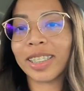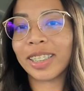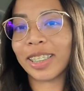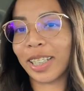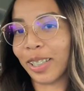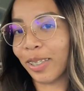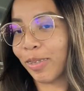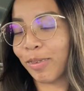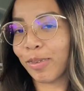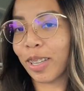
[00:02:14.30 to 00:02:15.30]
to,
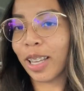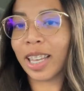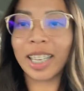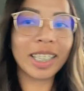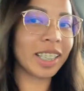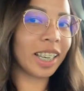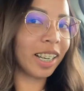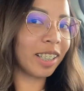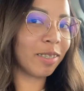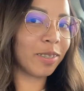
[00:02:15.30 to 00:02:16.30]
get
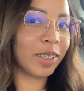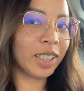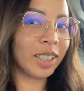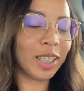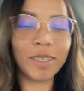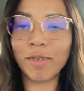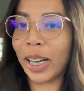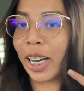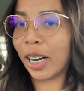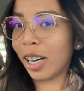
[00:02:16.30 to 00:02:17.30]
a feel of my
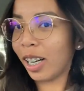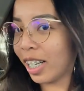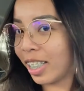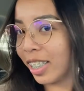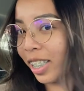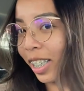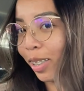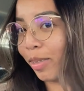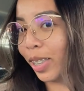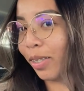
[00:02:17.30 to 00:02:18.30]
hair and take
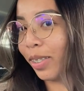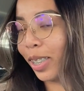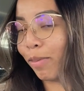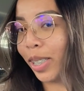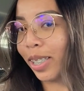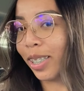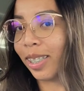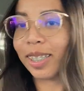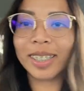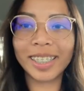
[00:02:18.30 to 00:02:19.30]
some selfies and be
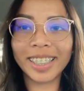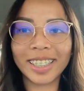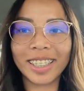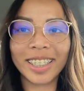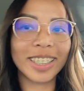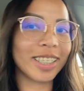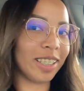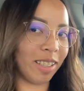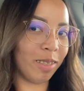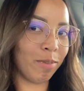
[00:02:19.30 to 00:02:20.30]
conceited later, because,
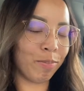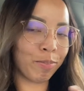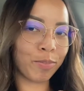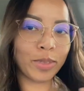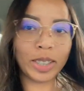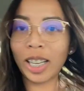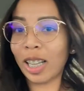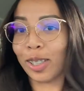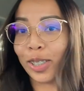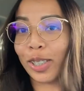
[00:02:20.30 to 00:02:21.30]

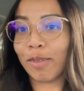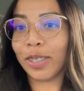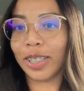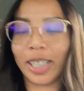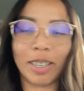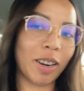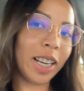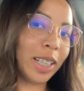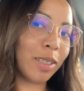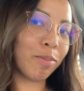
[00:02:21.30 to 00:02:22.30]
look good, feel good,
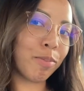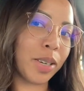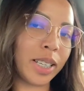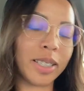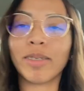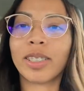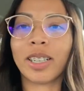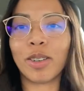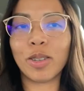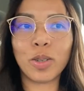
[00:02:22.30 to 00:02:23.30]
right? But I'm gonna
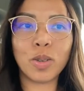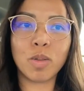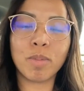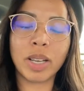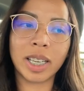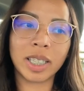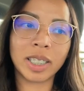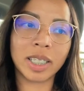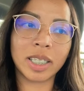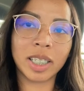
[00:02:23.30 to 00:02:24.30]
go home
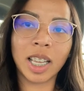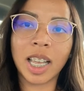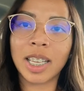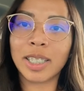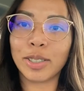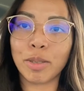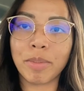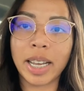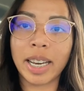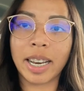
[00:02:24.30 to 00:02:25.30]
and do
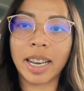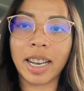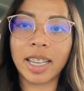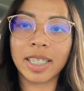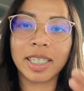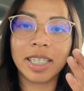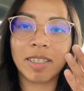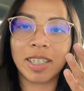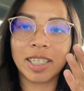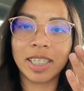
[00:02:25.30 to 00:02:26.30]
my nasty,
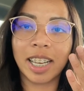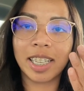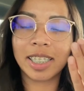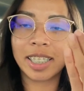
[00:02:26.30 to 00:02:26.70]
crusty ass